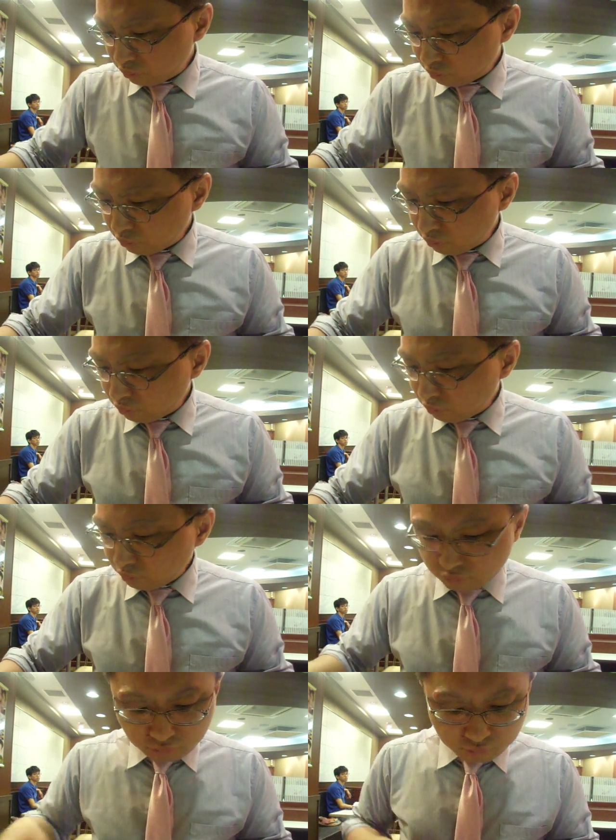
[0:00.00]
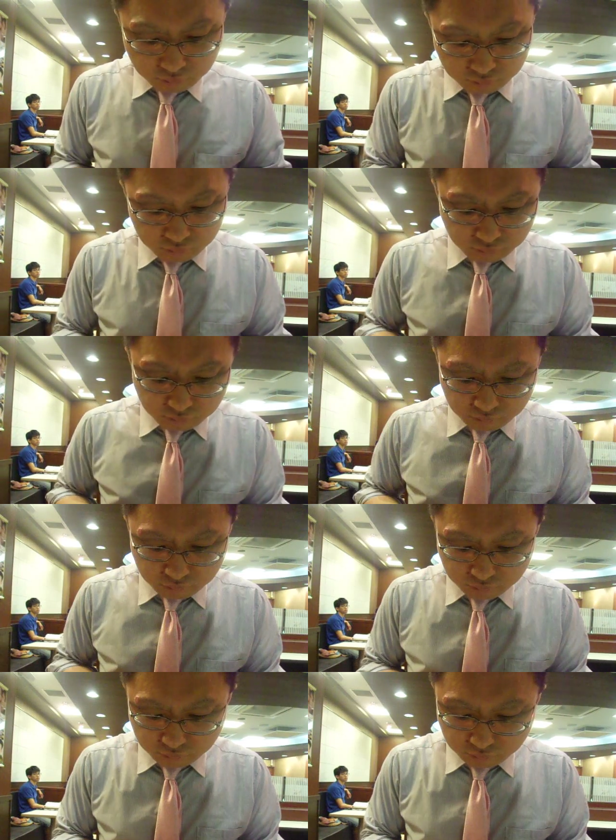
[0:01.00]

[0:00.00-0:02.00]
sum. There's a double sum here.